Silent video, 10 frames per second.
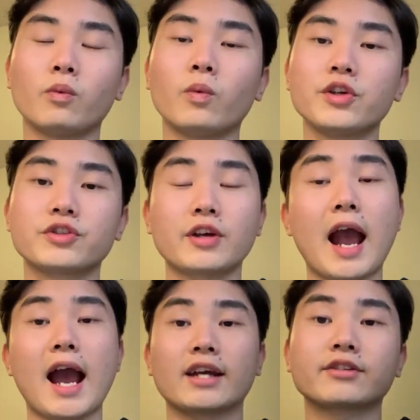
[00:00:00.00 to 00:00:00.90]
once you're
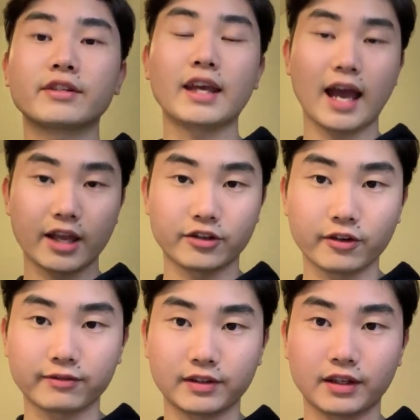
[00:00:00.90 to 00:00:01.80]
actually at U
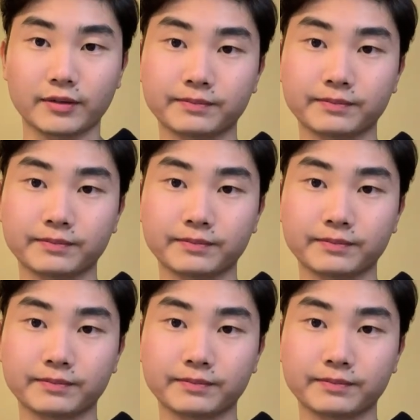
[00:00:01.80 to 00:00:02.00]
of T.